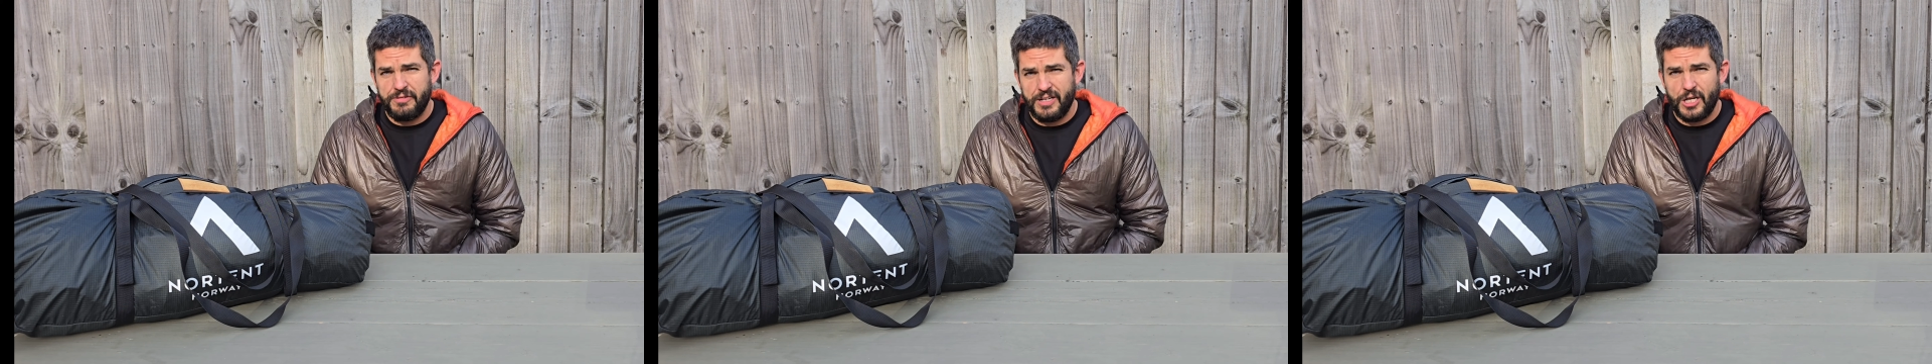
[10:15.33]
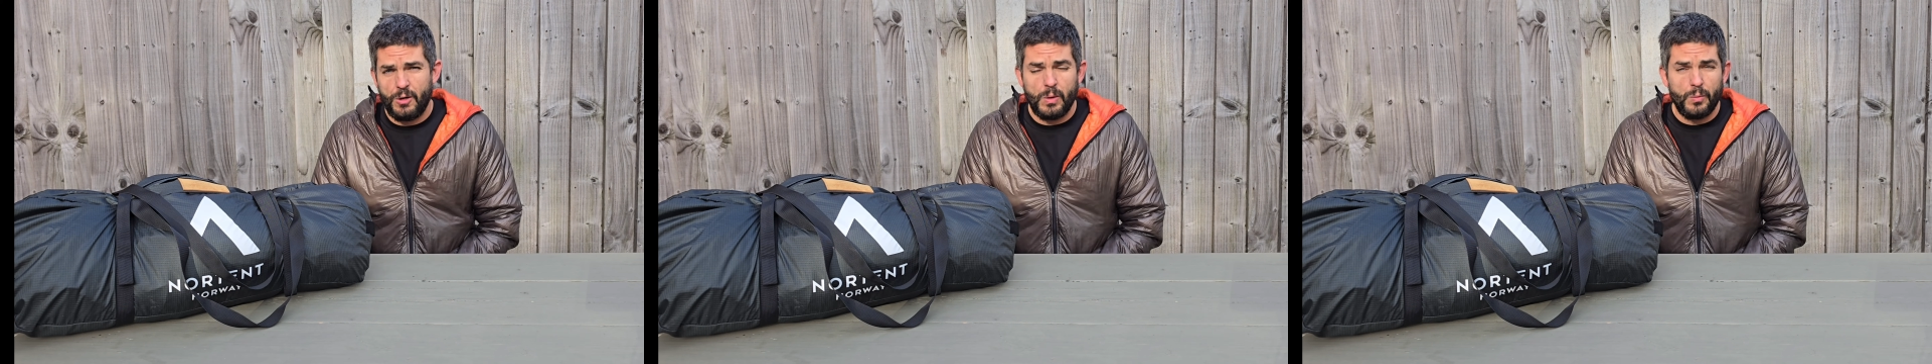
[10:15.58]

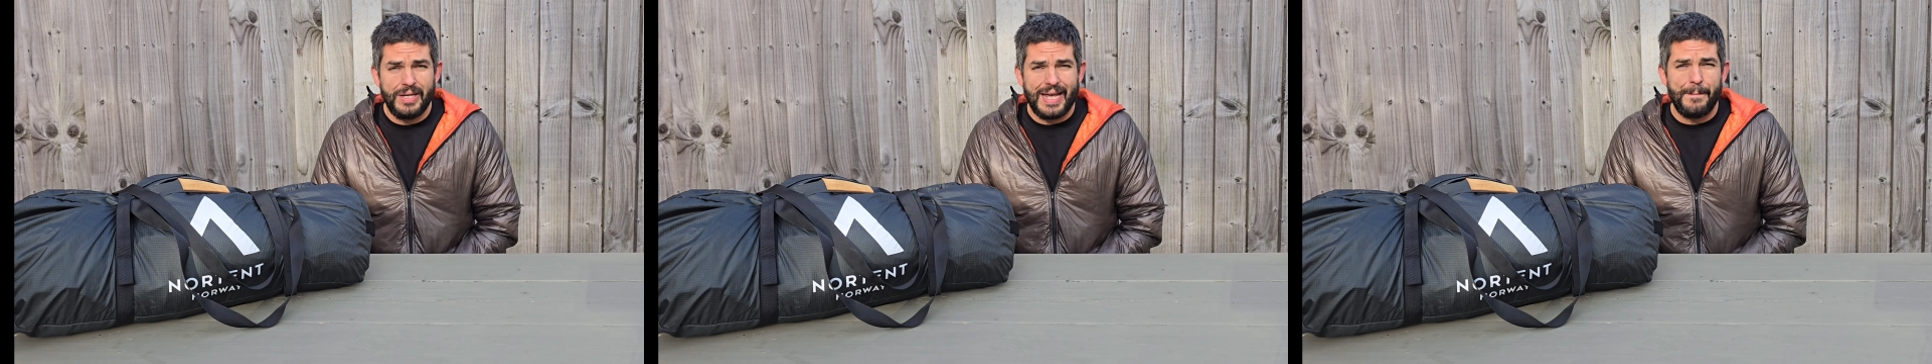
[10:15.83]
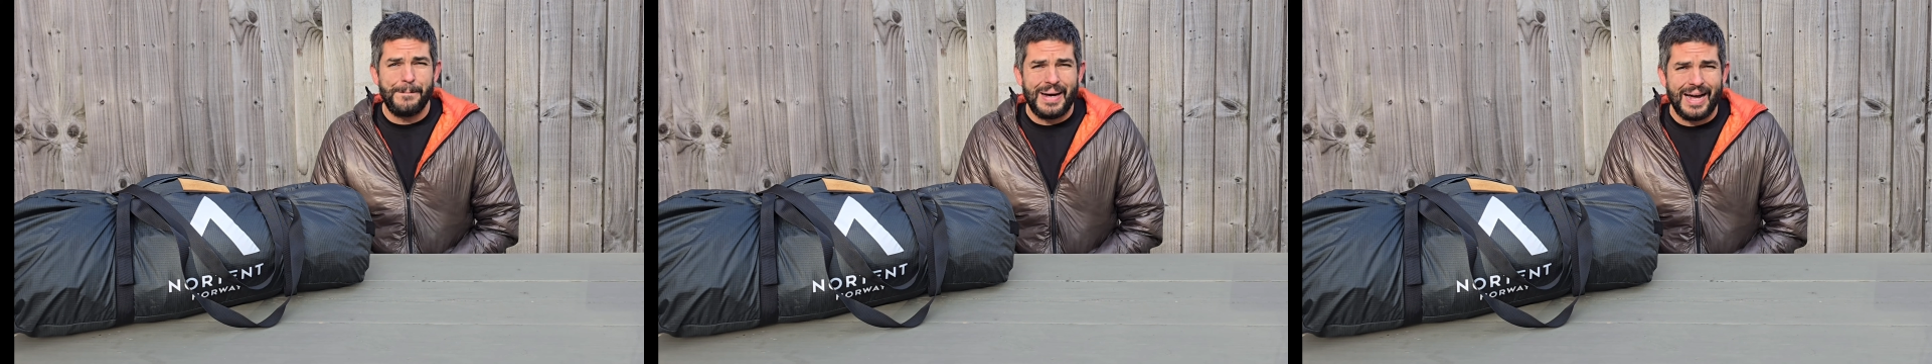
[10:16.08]
video when we
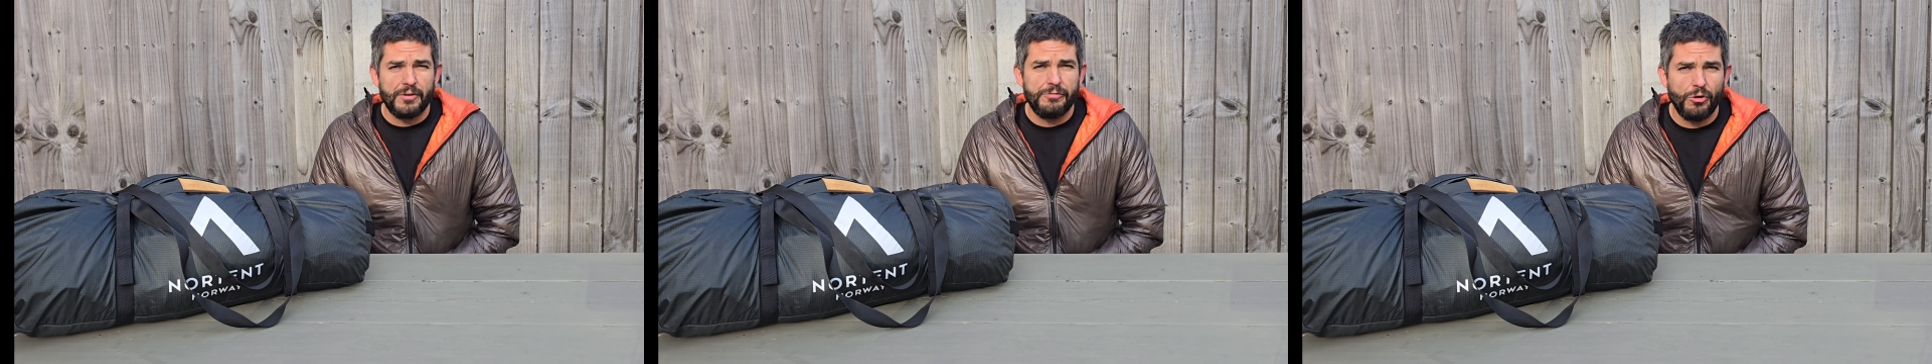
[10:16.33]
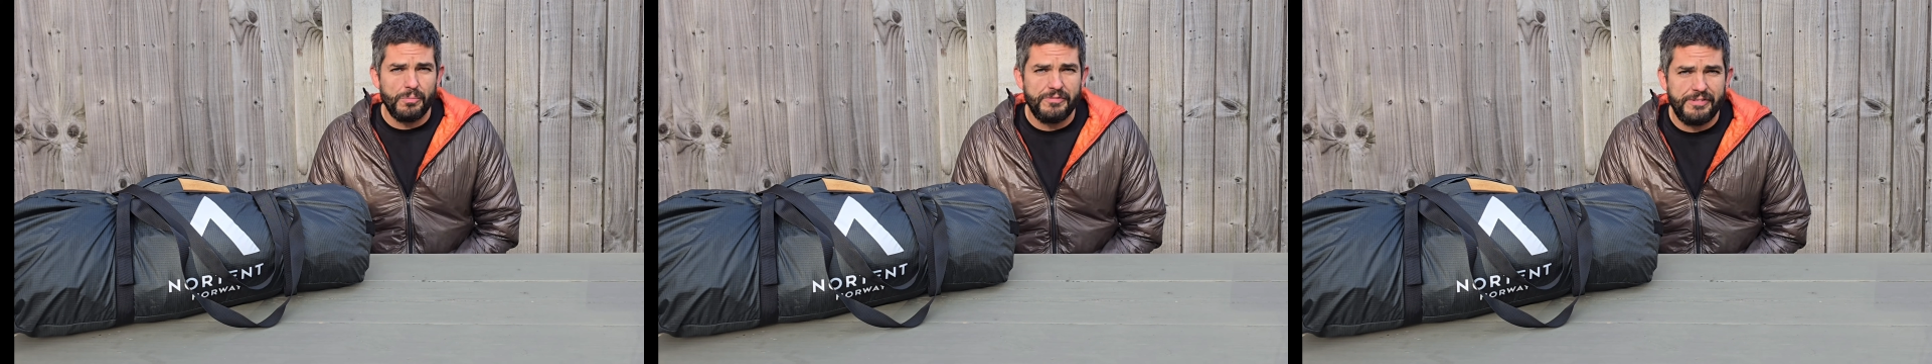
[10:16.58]
get back
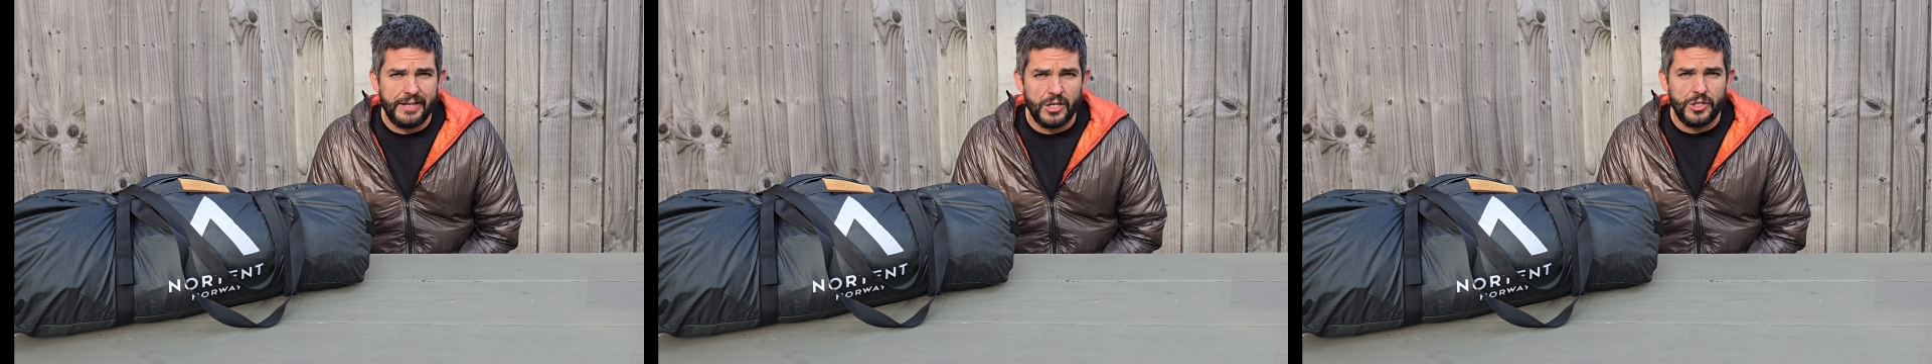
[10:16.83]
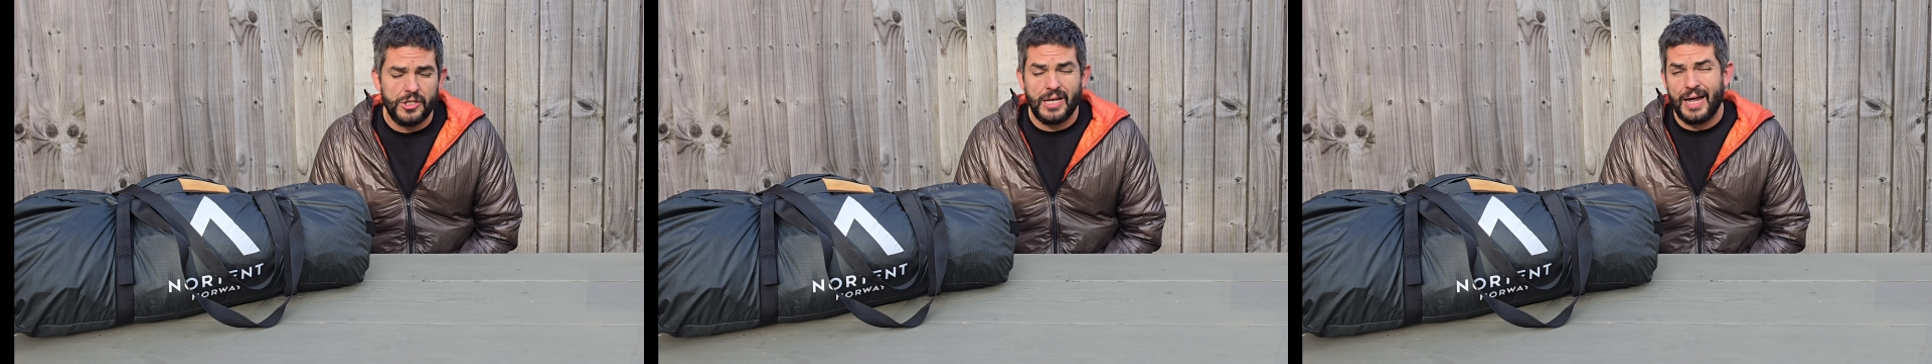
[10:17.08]
from
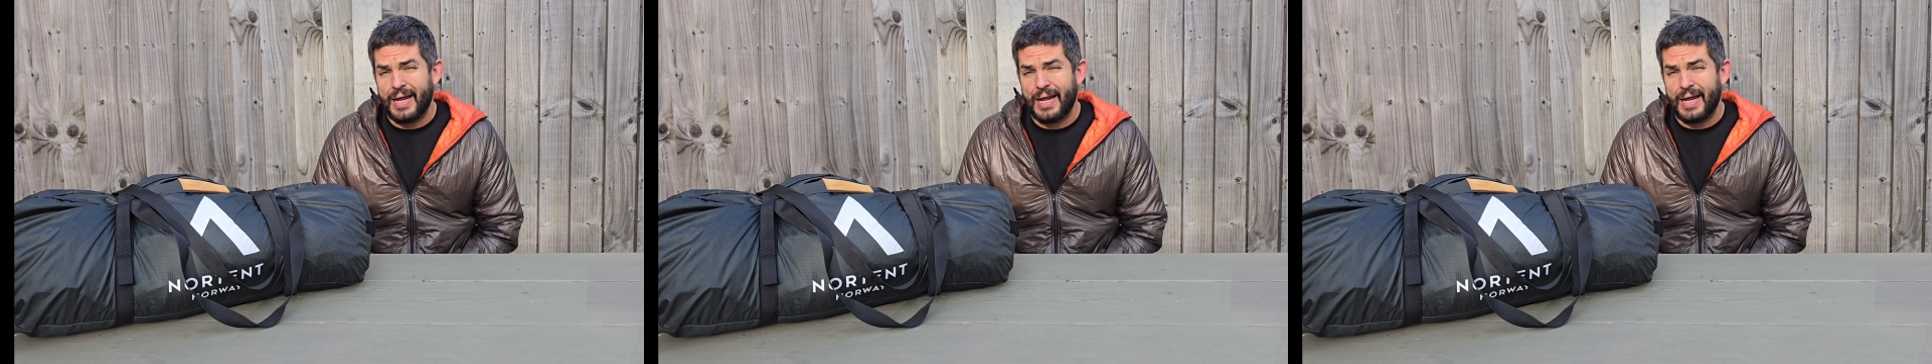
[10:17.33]
Finland,